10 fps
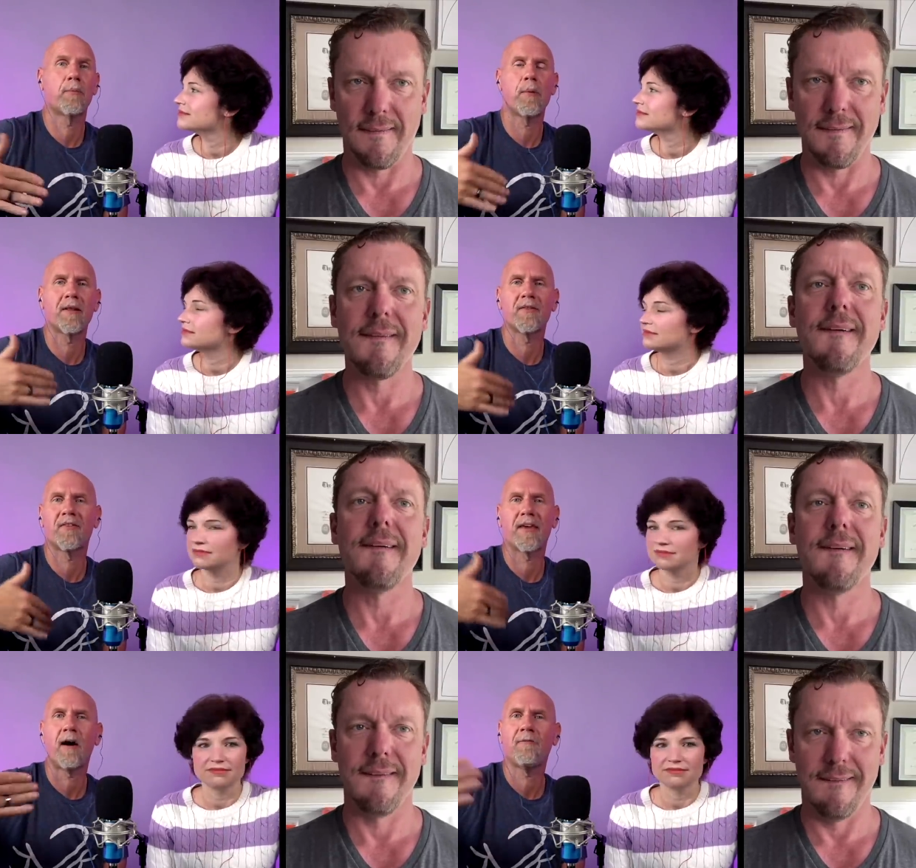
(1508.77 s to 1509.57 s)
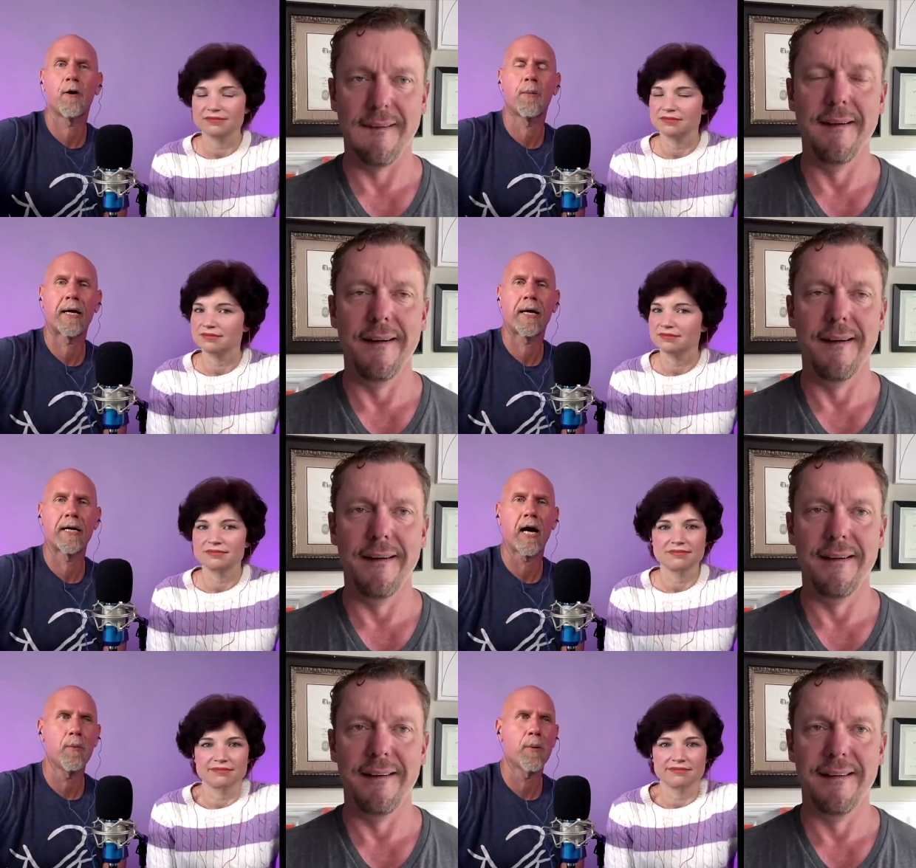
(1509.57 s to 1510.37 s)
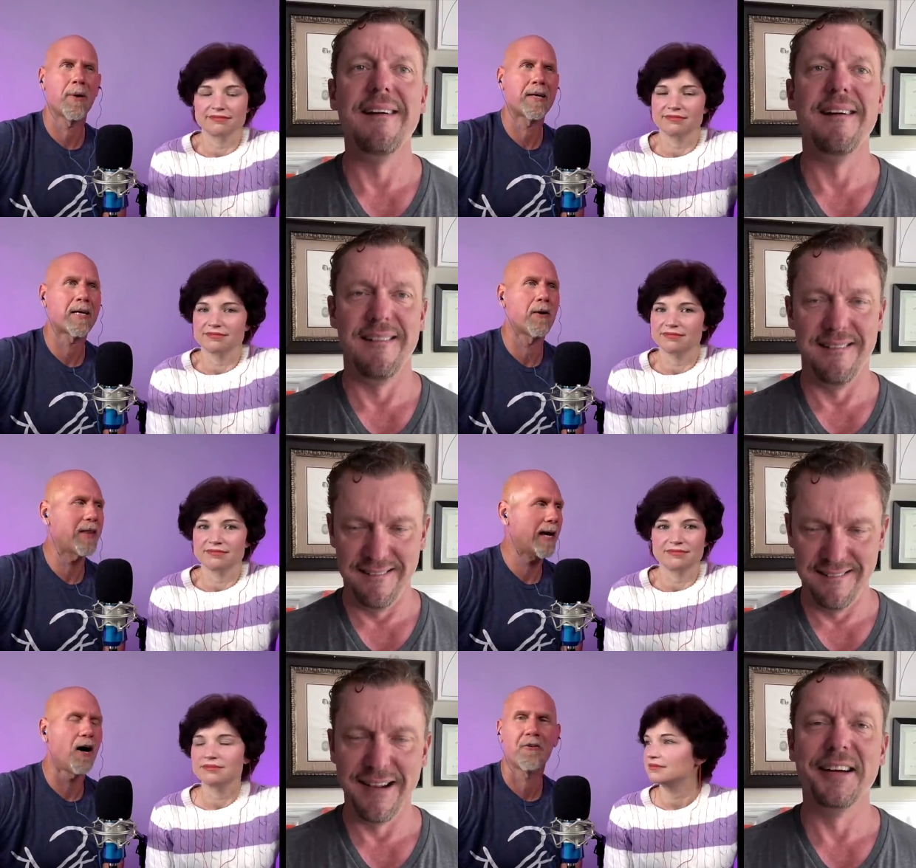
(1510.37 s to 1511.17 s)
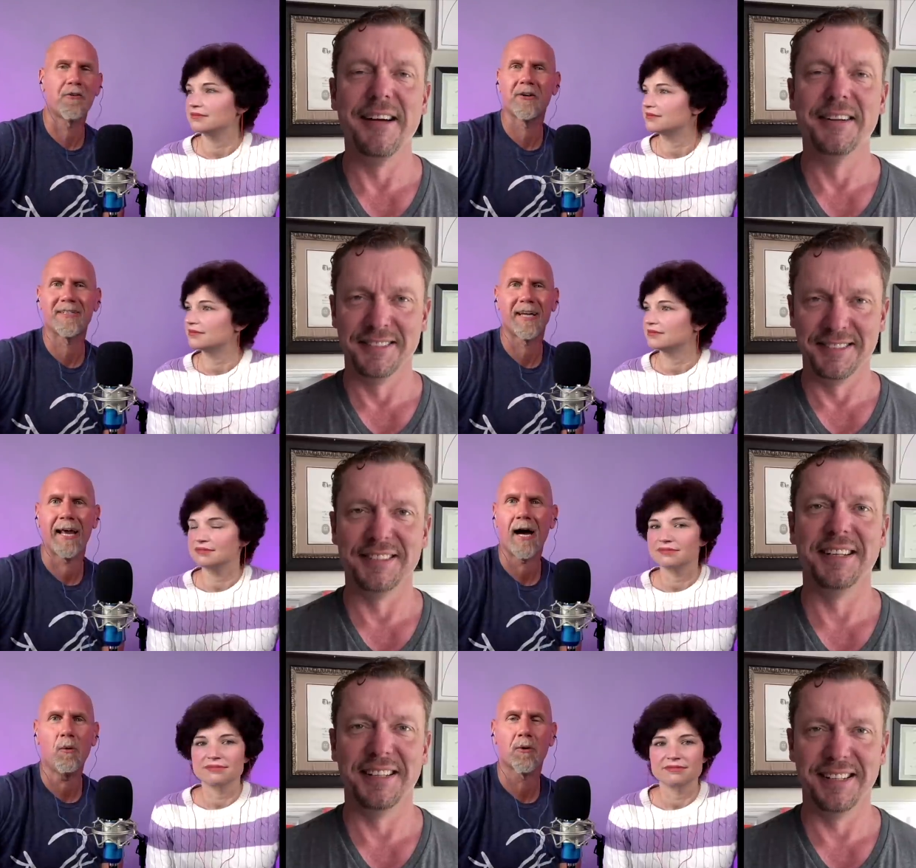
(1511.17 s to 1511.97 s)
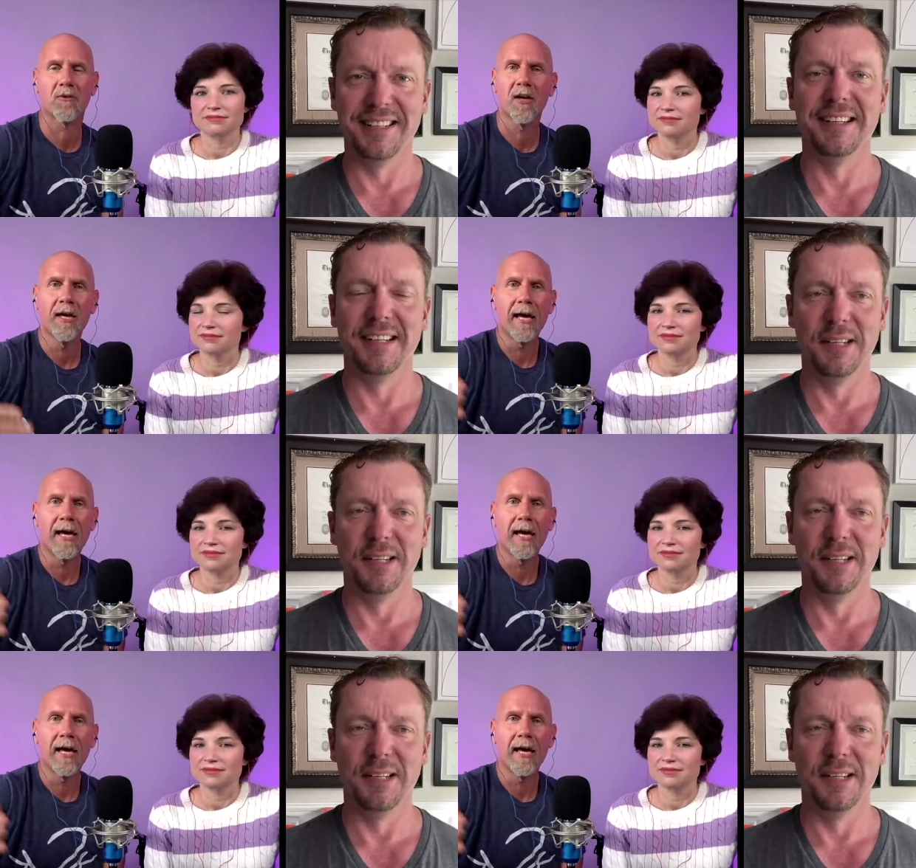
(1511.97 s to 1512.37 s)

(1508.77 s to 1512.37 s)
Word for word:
Speaker 1: We wanted to see how far we can go. We went like 110 hours.